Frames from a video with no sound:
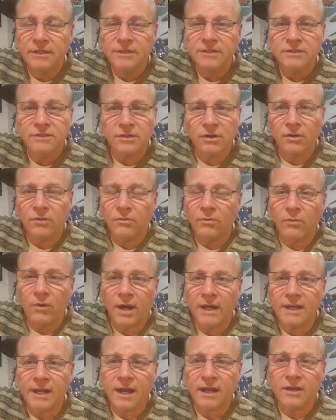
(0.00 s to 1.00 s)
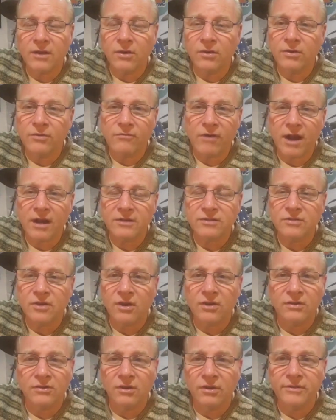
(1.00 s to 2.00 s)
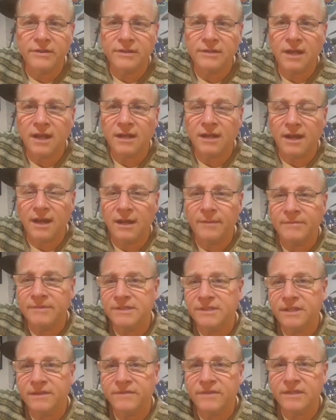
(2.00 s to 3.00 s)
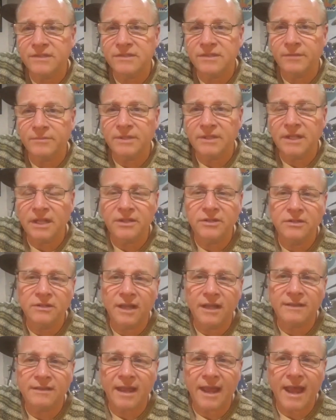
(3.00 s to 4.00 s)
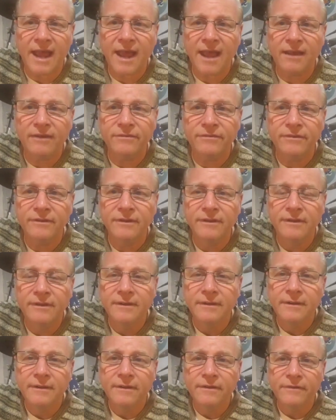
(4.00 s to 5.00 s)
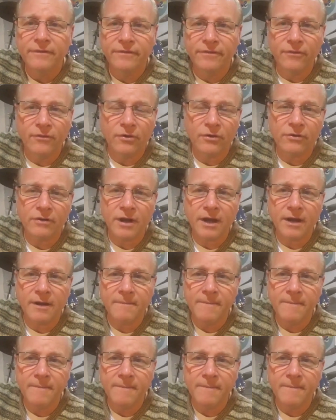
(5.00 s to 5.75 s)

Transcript: So why not go to rockstarclothing.com and see if there's something that you'd like to have for